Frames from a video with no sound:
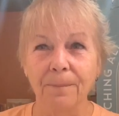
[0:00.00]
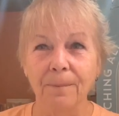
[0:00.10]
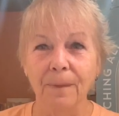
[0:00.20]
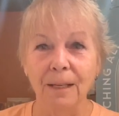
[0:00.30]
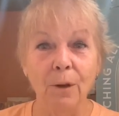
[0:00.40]

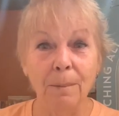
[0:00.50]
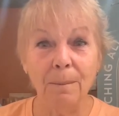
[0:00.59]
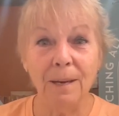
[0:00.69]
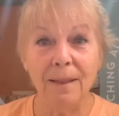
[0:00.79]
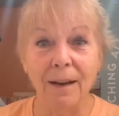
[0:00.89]
So I'm going to
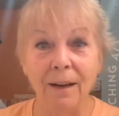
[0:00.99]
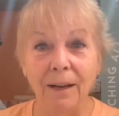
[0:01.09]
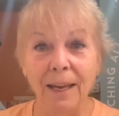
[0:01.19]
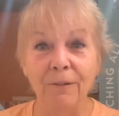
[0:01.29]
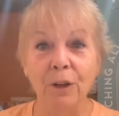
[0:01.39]
be there.
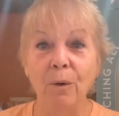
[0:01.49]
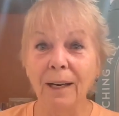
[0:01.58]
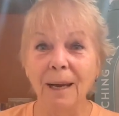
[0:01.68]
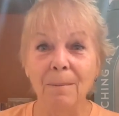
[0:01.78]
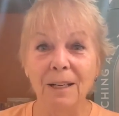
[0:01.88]
If you are
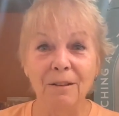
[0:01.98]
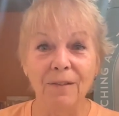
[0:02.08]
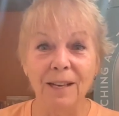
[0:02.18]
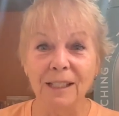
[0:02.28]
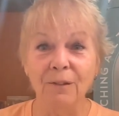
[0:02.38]
coming to the
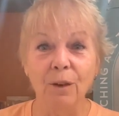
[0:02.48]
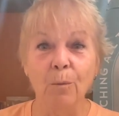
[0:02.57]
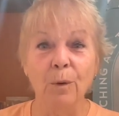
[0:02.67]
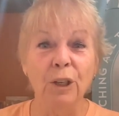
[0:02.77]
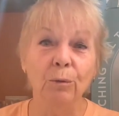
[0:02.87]
festival,
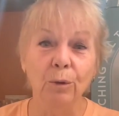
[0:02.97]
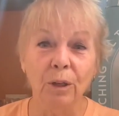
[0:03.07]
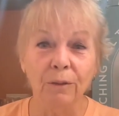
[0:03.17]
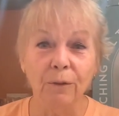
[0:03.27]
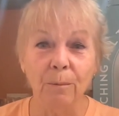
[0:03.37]
will you
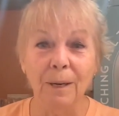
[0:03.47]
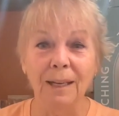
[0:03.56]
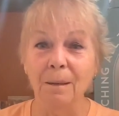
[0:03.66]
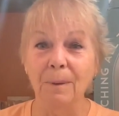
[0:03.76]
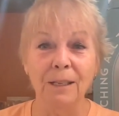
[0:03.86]
look for me in
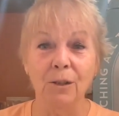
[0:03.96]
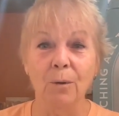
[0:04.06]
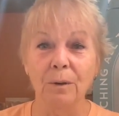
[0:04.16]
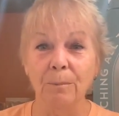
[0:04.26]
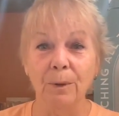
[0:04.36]
the Be
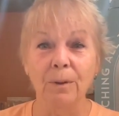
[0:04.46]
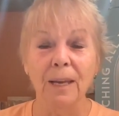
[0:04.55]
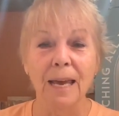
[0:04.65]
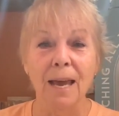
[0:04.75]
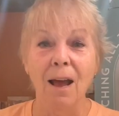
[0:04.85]
Sewing booth?
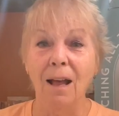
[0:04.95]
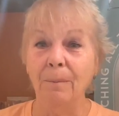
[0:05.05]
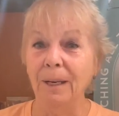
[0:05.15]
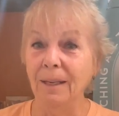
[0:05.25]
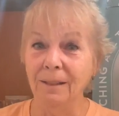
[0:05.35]
I'll
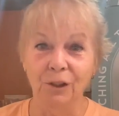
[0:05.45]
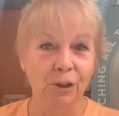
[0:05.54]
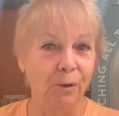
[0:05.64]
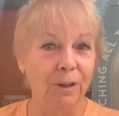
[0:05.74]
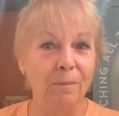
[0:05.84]
be
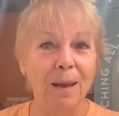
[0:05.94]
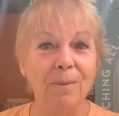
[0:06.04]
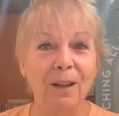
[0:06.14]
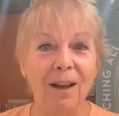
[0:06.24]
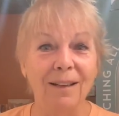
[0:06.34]
showing the
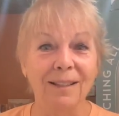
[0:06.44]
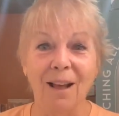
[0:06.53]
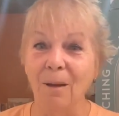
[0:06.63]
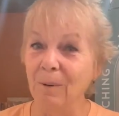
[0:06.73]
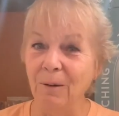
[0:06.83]
baby locks.
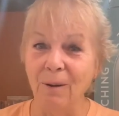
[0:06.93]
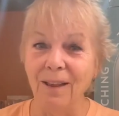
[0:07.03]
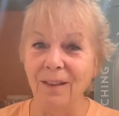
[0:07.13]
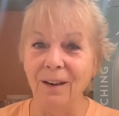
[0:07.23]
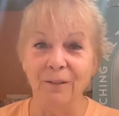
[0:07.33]
I'll be right
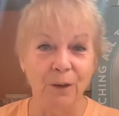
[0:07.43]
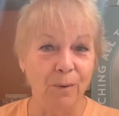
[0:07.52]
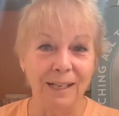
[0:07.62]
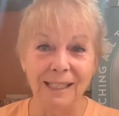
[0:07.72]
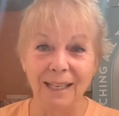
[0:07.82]
there. If you
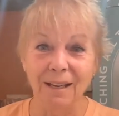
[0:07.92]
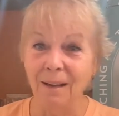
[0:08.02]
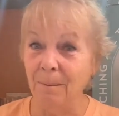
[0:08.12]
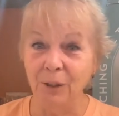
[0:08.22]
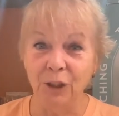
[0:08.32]
want to see
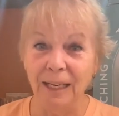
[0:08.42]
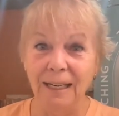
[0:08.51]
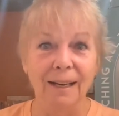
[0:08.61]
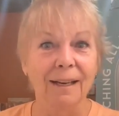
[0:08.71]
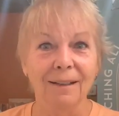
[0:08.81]
a machine,
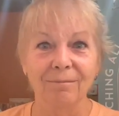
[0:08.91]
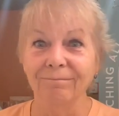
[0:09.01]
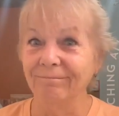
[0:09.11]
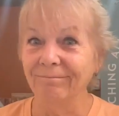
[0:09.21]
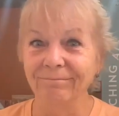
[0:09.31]

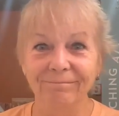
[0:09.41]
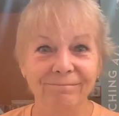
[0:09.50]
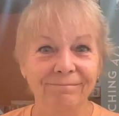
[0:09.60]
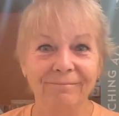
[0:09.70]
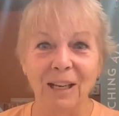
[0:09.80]

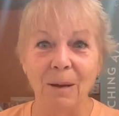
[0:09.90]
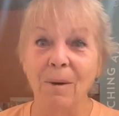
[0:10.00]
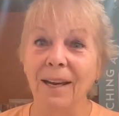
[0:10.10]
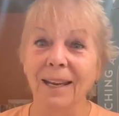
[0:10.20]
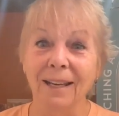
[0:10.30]
come
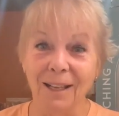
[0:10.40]
on in, because